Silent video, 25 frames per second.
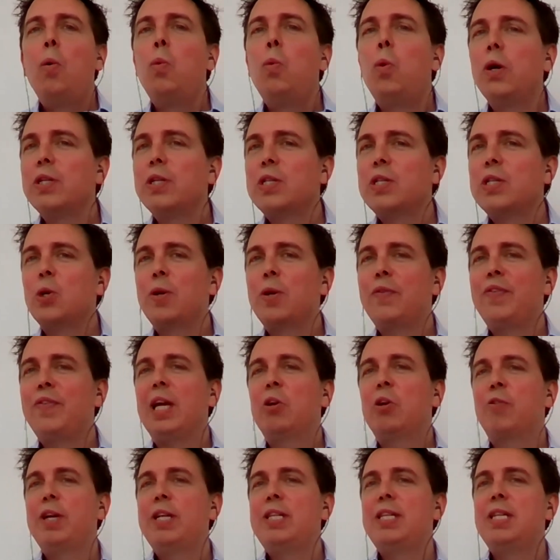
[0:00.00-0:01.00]
what sort of
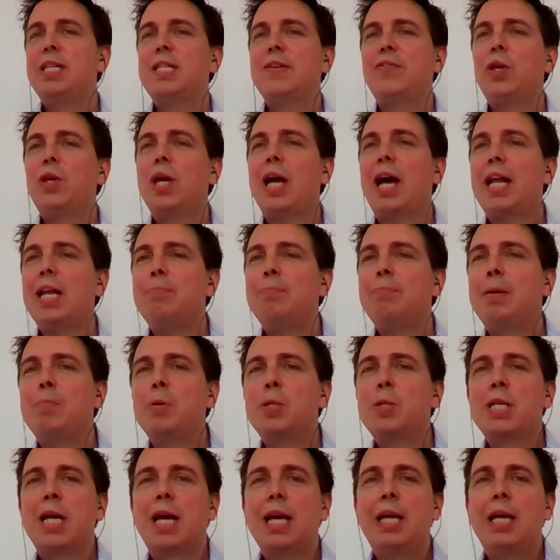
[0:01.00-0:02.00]
increases have you had in
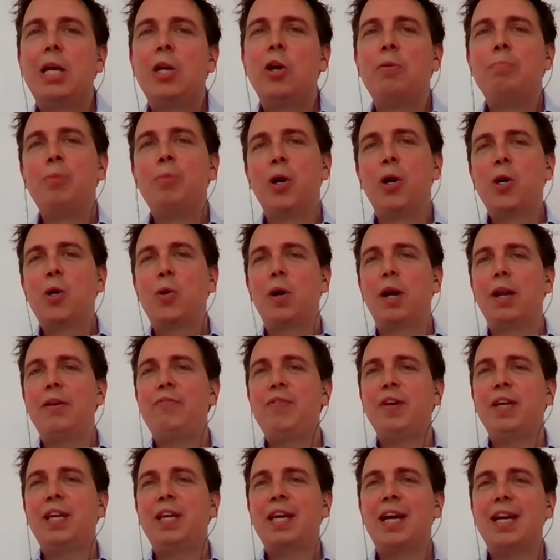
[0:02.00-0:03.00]
people taking on more
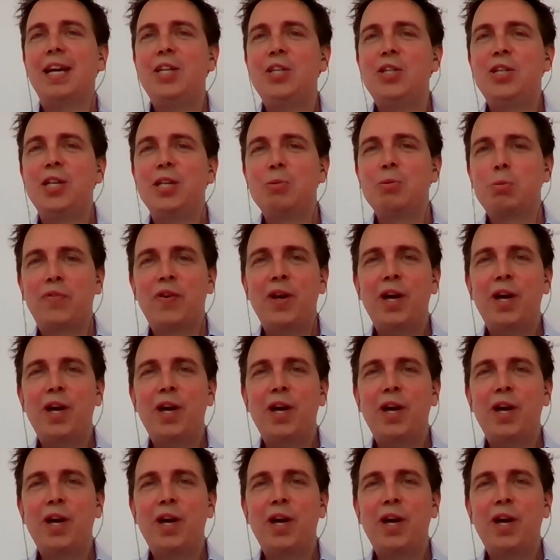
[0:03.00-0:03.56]
qualifications?